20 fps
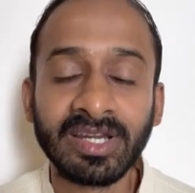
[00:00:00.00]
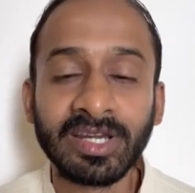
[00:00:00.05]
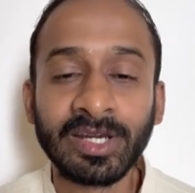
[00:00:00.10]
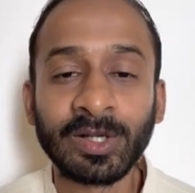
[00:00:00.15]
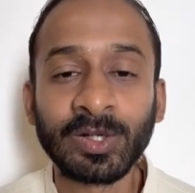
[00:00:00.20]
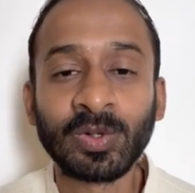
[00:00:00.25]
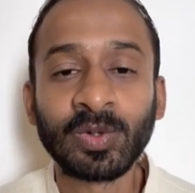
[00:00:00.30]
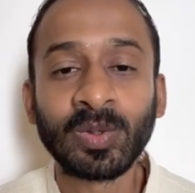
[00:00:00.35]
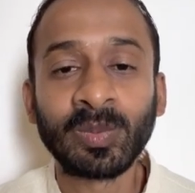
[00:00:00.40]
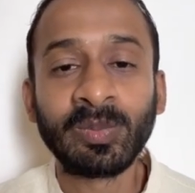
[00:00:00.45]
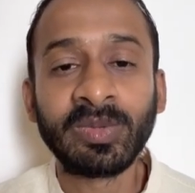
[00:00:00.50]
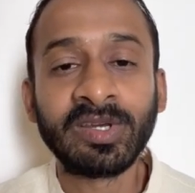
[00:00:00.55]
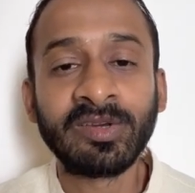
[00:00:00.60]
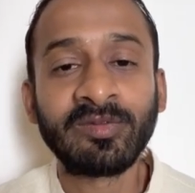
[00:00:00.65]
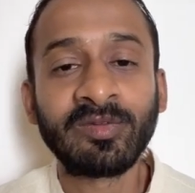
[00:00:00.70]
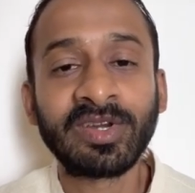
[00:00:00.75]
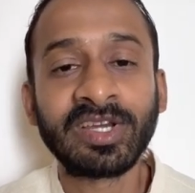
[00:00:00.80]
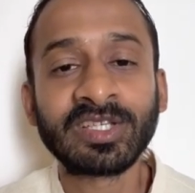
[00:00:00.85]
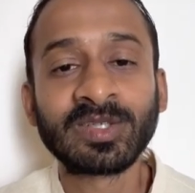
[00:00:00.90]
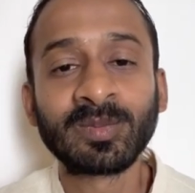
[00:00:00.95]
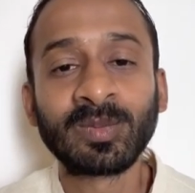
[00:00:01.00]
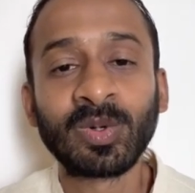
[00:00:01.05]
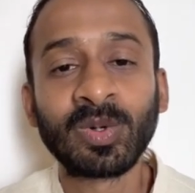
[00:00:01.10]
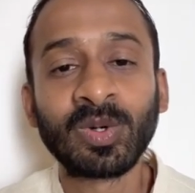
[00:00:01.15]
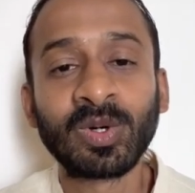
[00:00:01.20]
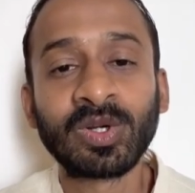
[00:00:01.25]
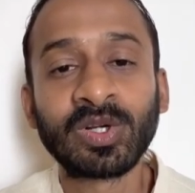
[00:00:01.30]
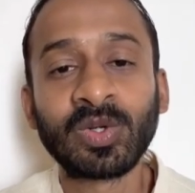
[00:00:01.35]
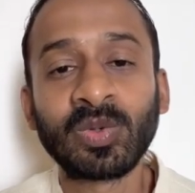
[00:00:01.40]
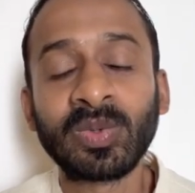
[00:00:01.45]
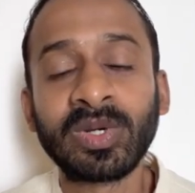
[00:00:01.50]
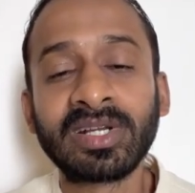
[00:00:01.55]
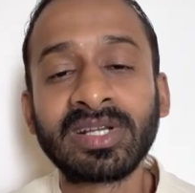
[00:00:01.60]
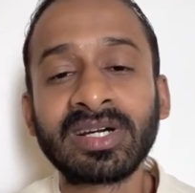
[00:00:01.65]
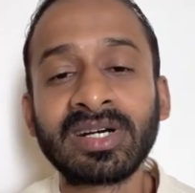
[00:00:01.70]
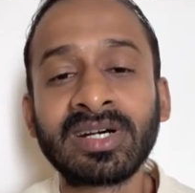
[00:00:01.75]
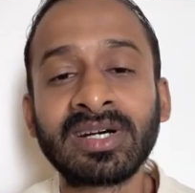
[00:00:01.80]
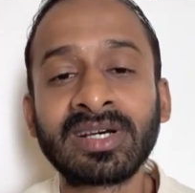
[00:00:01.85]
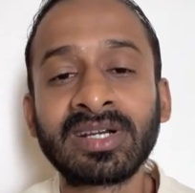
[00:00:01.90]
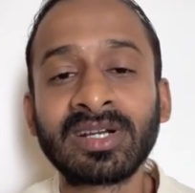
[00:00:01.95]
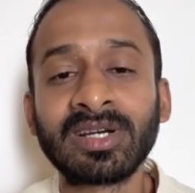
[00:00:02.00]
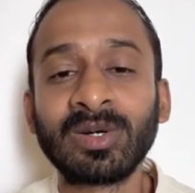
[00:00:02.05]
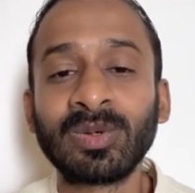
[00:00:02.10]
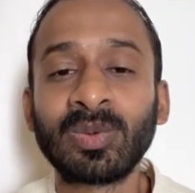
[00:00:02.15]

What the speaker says: it could be Facebook, Twitter,